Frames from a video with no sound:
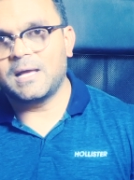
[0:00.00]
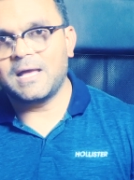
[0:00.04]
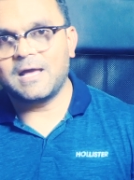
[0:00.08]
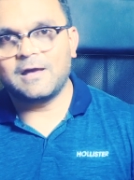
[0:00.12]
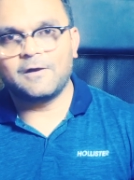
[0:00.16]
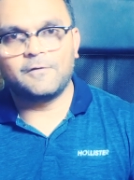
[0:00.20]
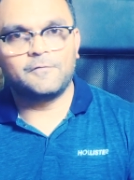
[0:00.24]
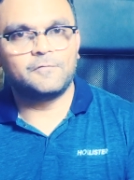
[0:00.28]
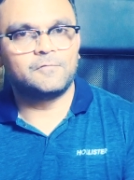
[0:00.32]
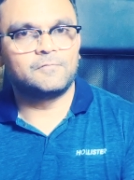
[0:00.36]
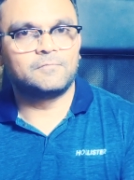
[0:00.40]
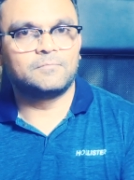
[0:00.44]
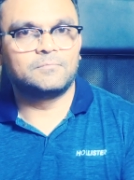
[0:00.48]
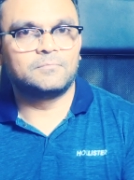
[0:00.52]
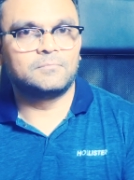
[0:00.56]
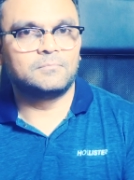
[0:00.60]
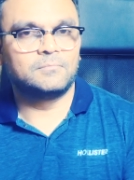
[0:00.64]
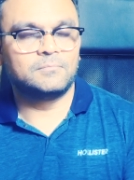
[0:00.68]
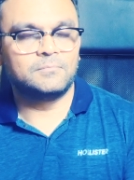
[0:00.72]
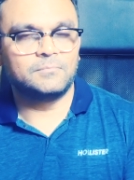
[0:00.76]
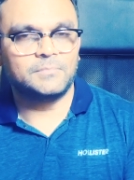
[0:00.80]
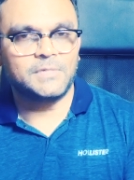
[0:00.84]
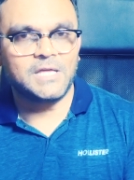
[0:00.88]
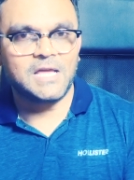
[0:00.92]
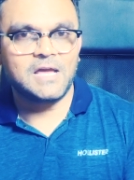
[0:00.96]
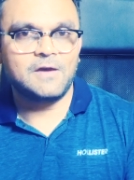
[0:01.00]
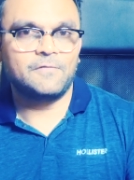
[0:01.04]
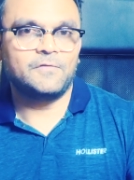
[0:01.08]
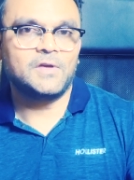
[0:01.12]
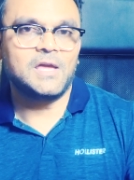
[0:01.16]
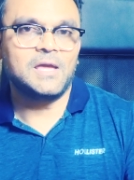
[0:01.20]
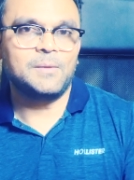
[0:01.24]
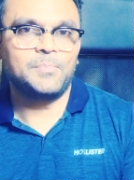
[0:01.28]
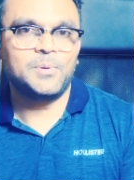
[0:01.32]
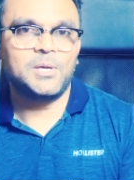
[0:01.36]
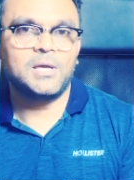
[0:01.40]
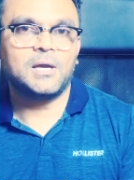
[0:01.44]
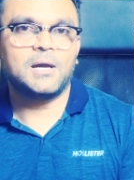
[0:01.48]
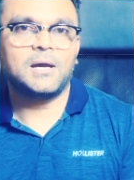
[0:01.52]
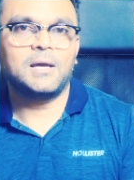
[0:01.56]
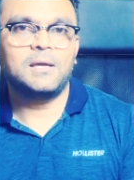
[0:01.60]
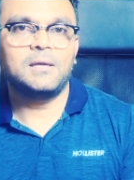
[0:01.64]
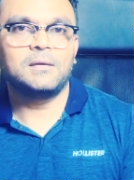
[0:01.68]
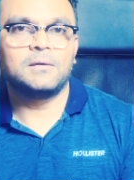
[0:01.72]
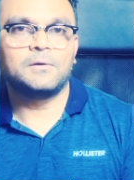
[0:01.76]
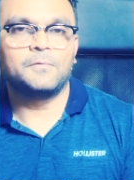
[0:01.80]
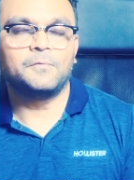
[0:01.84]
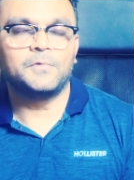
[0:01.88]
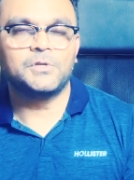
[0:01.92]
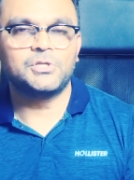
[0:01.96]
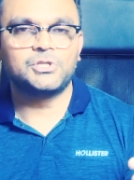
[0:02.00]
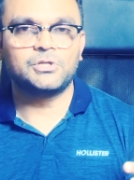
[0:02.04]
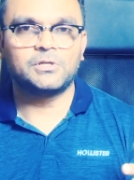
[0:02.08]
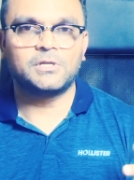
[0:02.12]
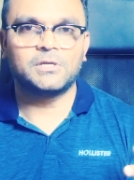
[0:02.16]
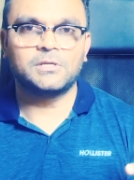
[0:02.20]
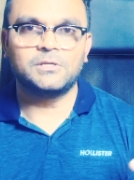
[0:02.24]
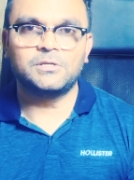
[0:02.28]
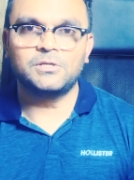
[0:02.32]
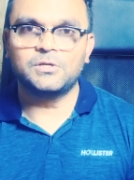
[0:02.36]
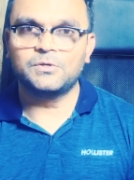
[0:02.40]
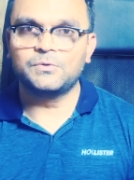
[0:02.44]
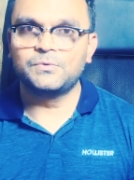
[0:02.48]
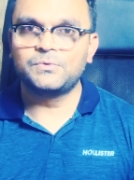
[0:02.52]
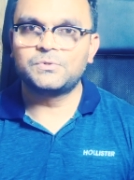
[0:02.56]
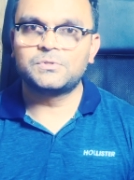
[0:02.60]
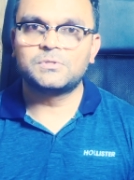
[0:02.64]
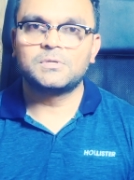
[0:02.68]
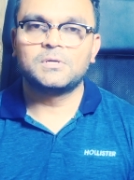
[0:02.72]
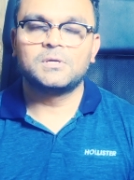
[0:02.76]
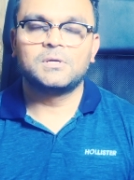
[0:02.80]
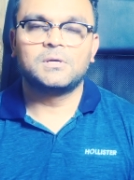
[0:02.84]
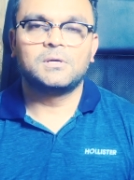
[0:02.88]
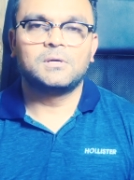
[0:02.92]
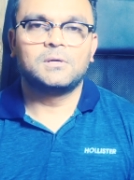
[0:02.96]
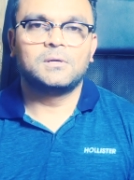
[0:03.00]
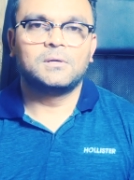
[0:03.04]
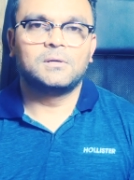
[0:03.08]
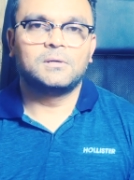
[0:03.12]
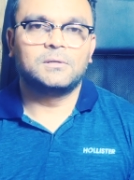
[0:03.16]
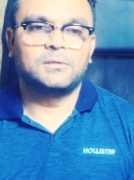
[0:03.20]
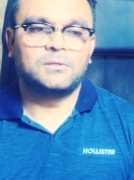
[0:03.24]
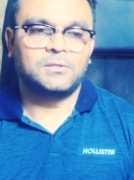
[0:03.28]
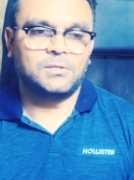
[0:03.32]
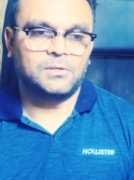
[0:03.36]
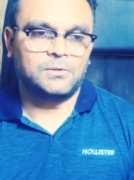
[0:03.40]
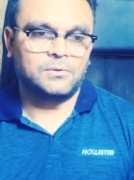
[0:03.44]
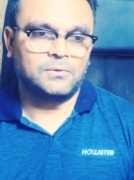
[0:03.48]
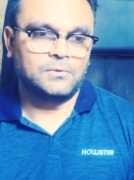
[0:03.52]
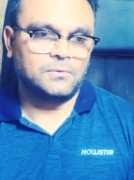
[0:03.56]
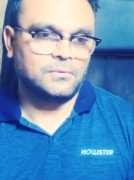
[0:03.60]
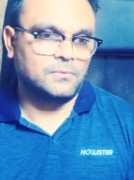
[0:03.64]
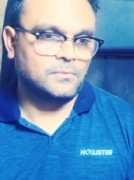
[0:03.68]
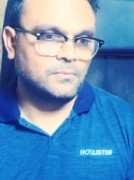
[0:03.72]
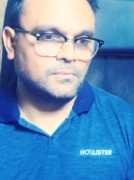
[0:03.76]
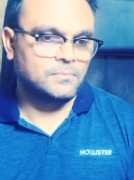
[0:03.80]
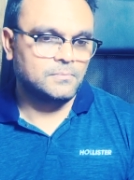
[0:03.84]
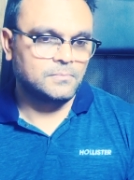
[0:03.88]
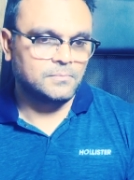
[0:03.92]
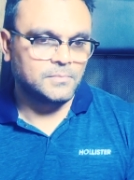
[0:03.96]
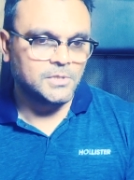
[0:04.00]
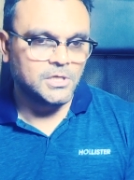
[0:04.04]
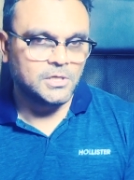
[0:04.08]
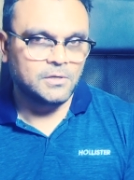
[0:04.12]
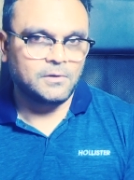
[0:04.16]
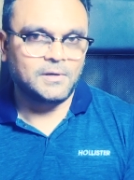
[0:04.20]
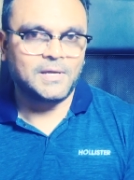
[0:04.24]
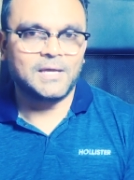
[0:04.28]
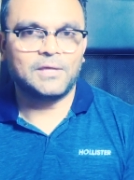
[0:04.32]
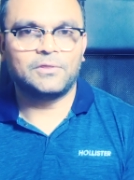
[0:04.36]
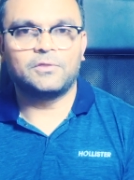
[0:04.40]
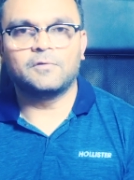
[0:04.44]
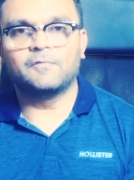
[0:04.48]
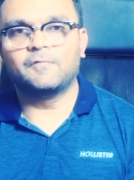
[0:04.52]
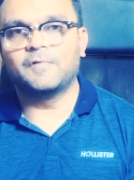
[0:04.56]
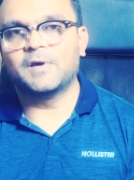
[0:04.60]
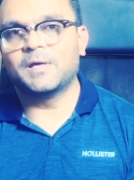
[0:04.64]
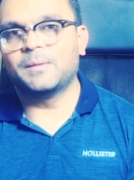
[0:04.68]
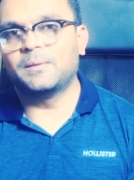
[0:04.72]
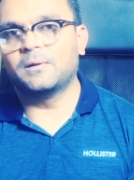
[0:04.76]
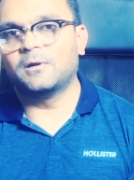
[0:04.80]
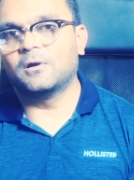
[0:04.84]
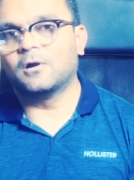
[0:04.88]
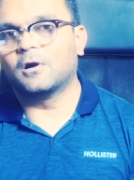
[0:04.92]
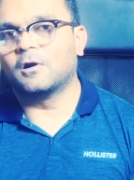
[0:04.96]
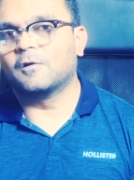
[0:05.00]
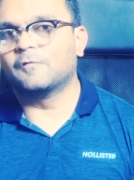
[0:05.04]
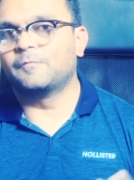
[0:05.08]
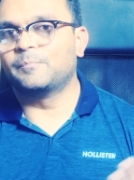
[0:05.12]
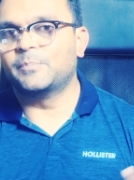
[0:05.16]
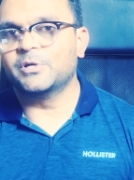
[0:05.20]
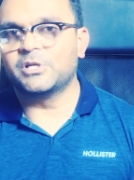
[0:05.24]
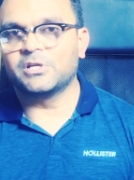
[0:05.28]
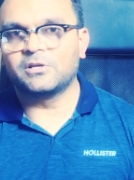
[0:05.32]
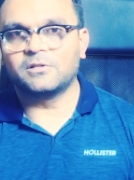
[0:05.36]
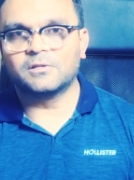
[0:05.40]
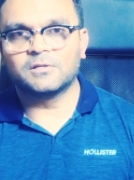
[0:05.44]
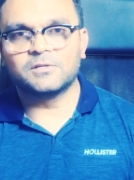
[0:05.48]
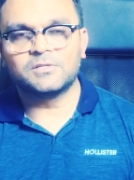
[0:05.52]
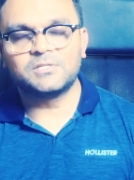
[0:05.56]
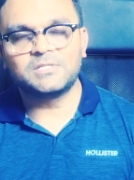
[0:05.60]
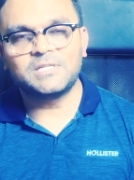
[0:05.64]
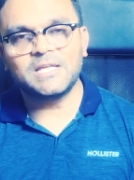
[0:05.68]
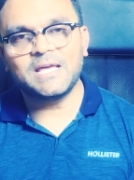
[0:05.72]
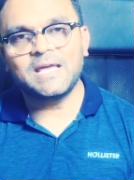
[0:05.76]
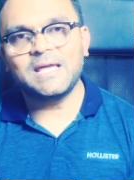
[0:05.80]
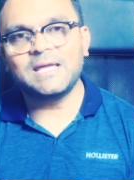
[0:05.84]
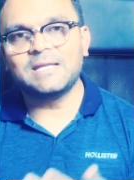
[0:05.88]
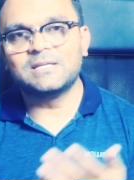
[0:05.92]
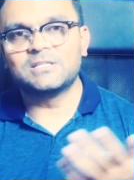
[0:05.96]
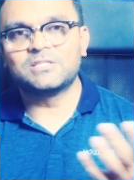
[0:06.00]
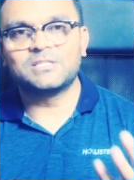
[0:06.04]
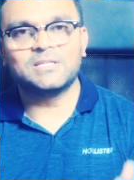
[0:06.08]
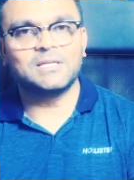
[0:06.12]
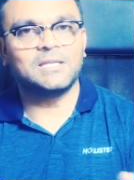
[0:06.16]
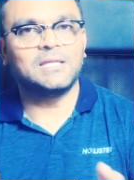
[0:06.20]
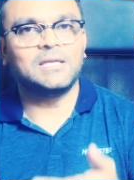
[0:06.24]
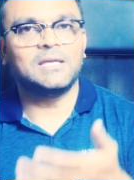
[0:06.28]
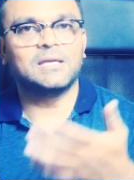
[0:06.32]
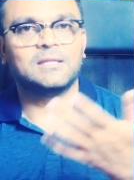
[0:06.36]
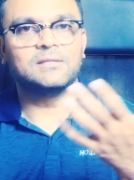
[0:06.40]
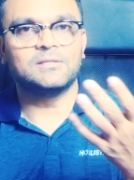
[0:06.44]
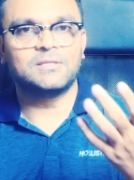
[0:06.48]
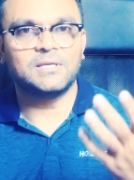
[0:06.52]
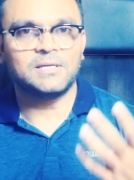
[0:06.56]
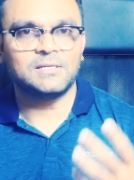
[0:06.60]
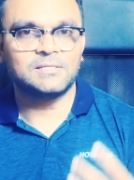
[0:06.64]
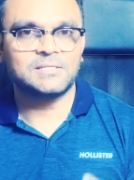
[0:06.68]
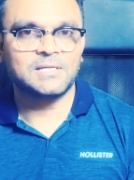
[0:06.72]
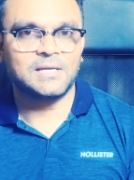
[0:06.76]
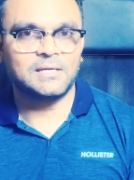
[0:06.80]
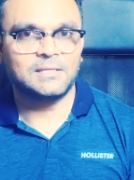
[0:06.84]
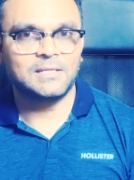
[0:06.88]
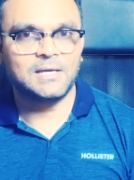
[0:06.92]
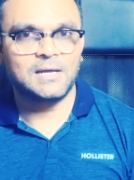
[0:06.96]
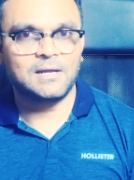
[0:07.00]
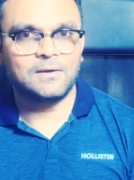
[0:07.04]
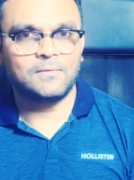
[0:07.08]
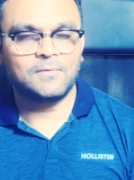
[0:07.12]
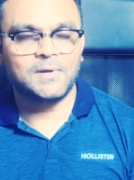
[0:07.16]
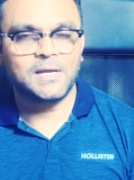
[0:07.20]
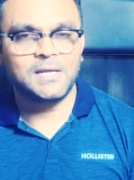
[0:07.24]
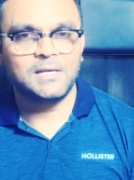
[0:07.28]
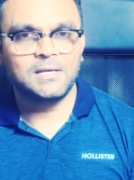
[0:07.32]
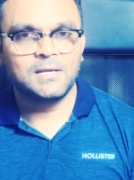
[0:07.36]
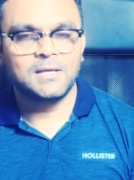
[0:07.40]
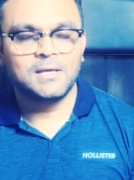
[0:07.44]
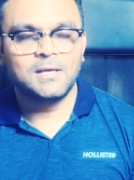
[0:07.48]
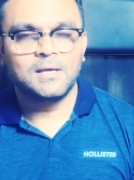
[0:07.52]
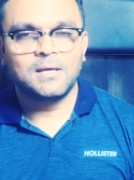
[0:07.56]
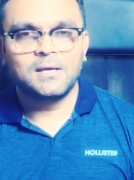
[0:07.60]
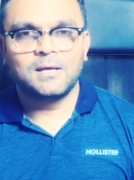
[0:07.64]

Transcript: have they have A P I which you can use to, you know, get the weather of particular state, city, and things like that, right?